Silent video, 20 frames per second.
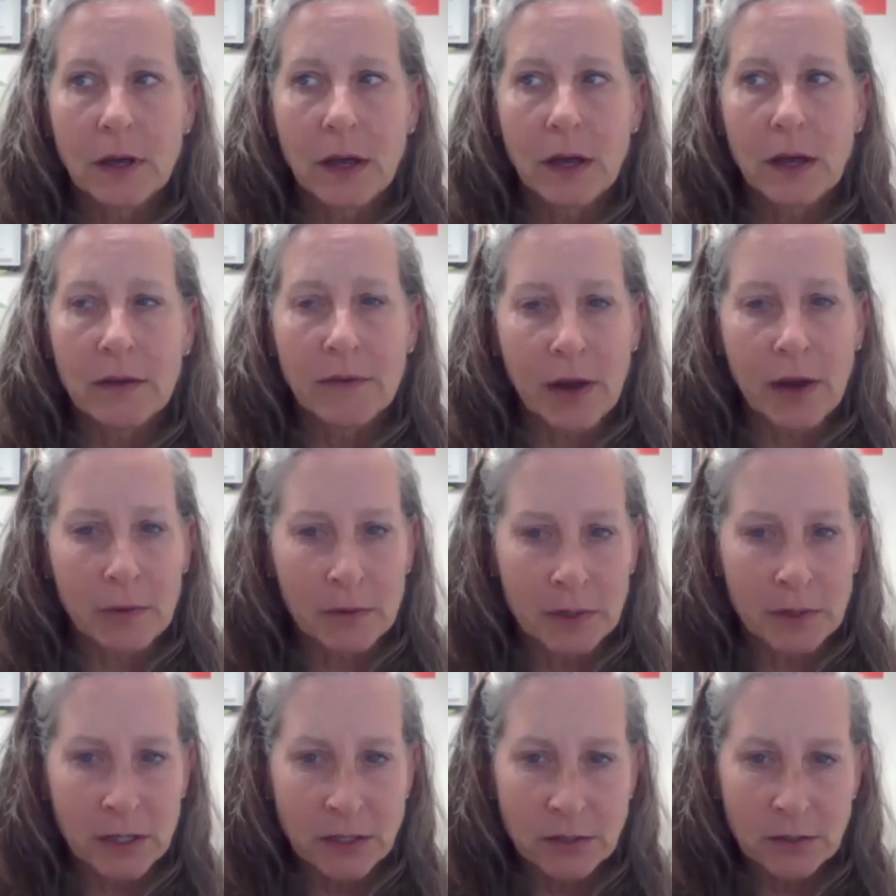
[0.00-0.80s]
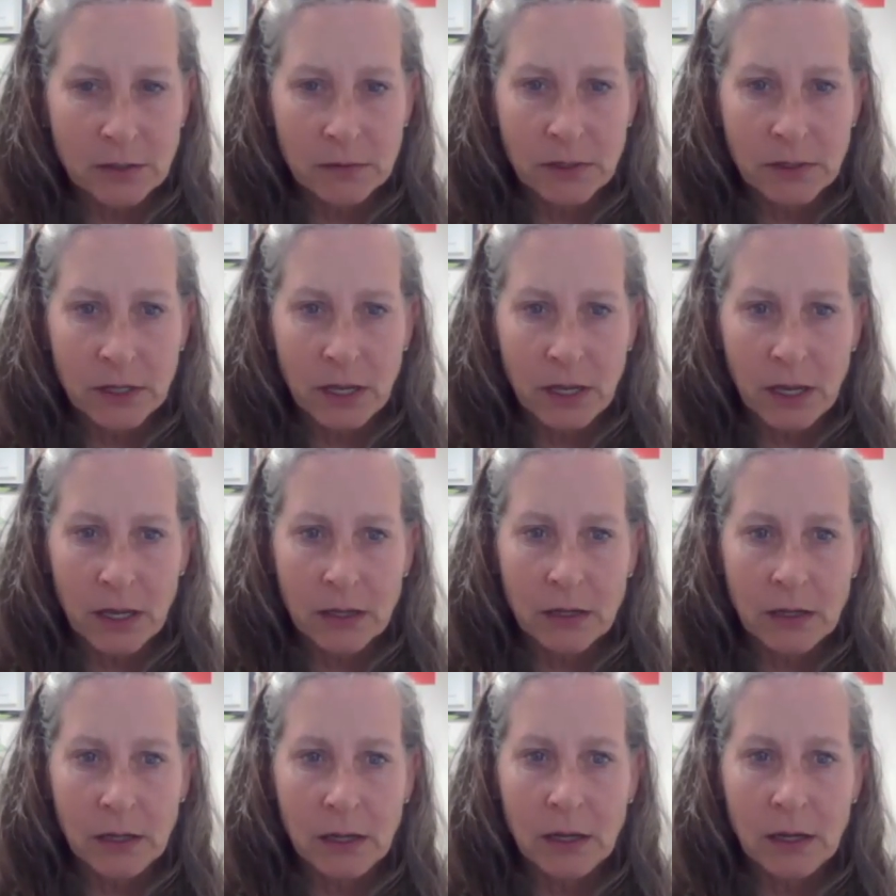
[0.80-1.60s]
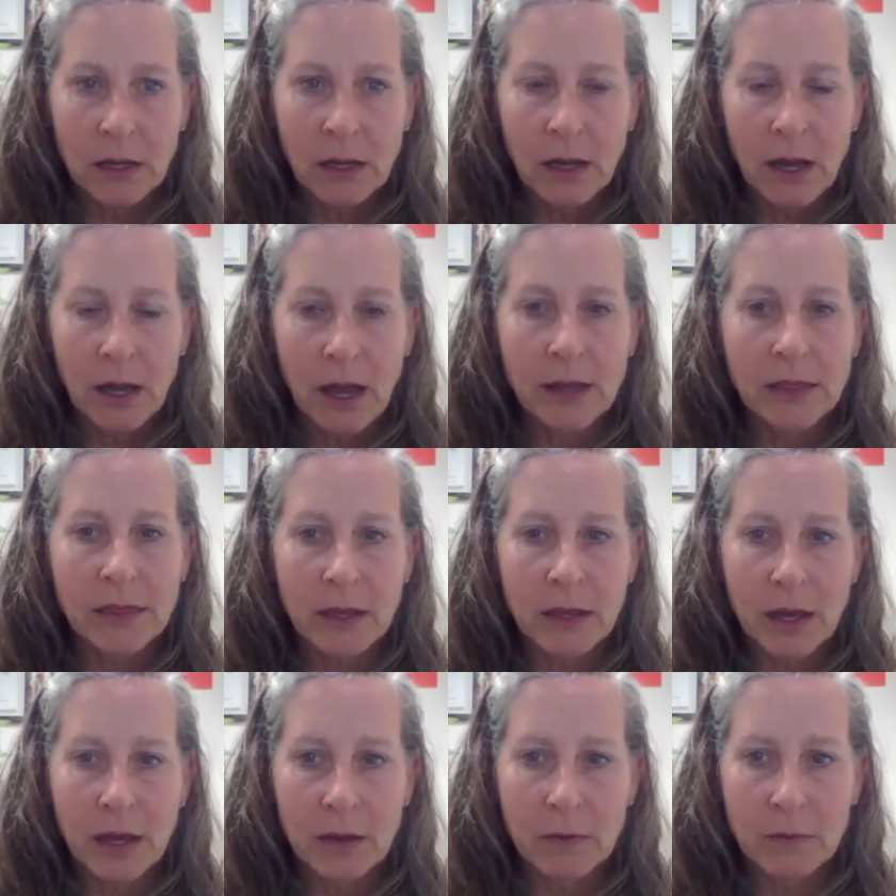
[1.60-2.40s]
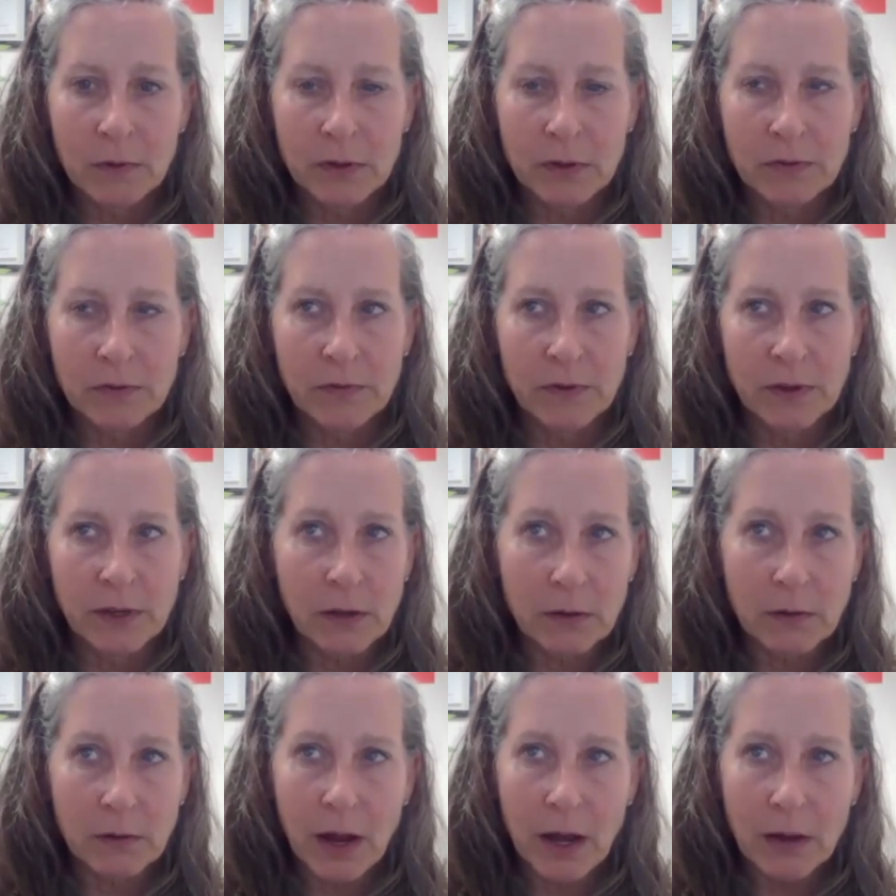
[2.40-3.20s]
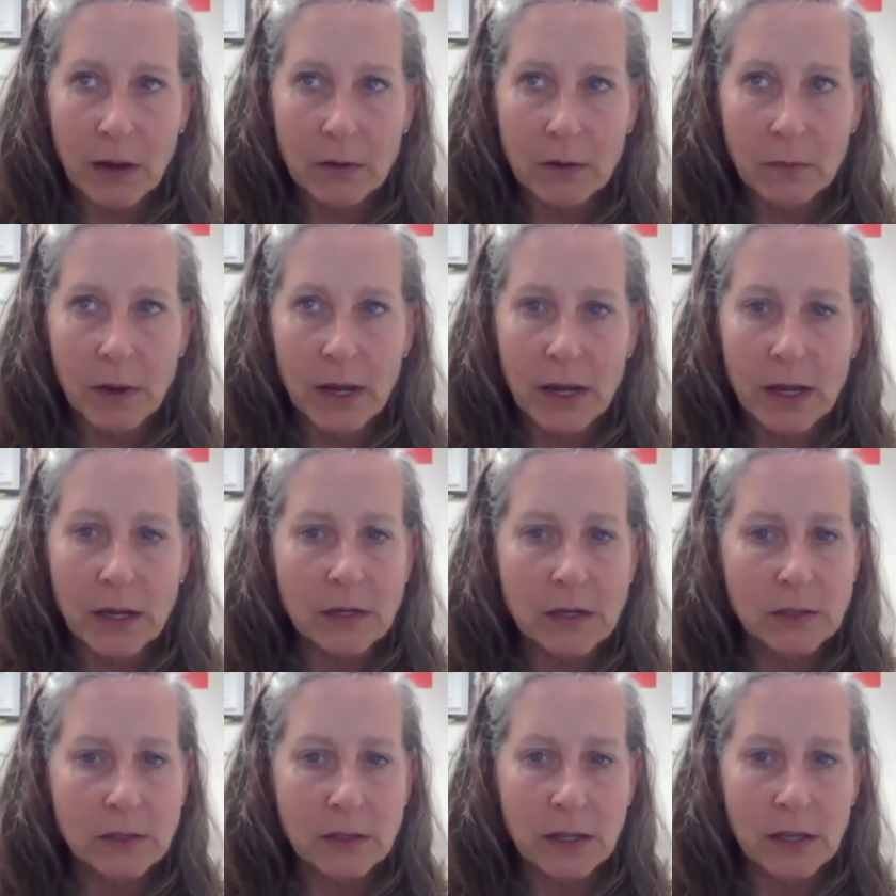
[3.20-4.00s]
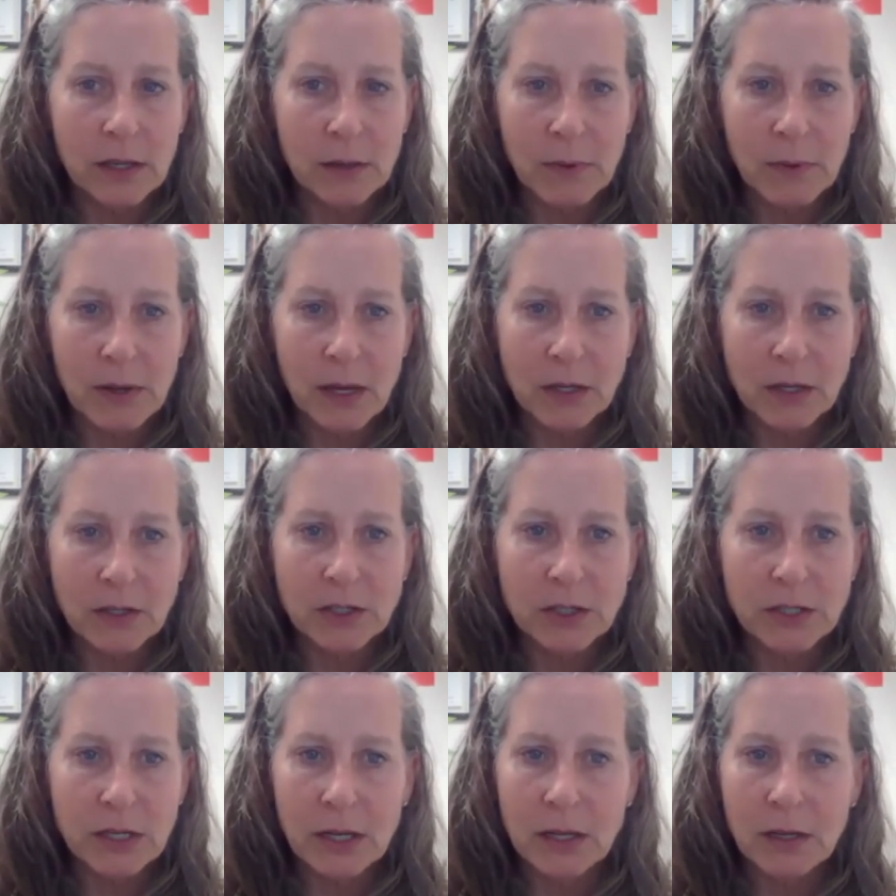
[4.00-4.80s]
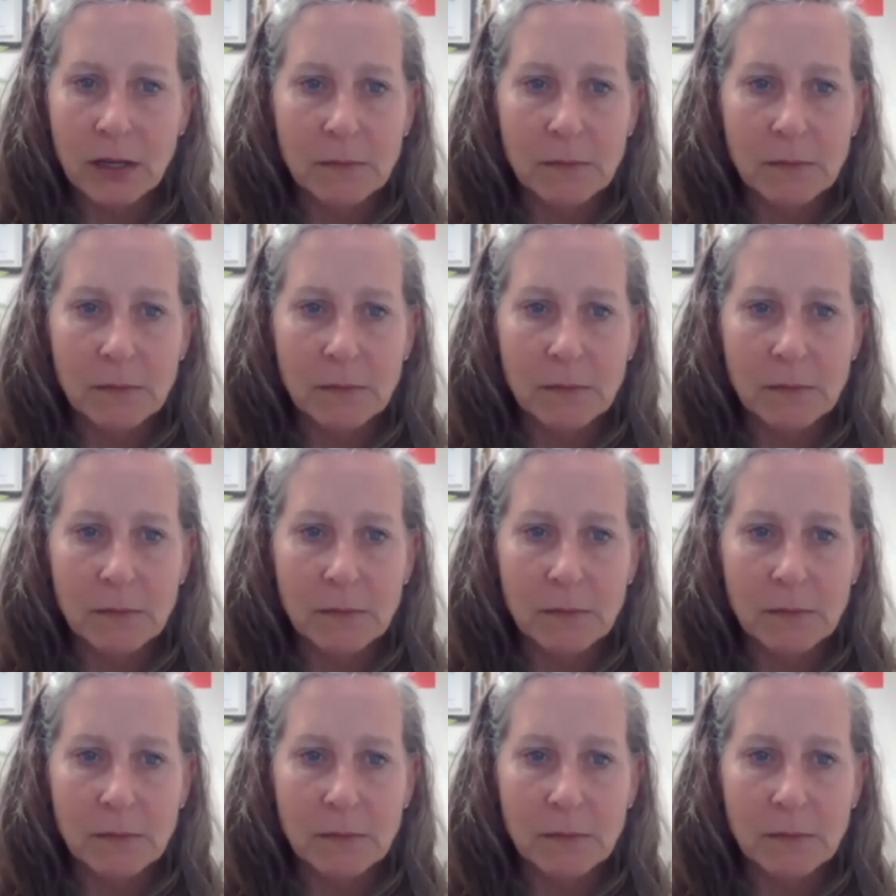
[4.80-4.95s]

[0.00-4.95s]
if I were going to do it again, I think I would figure out a way to get a PhD,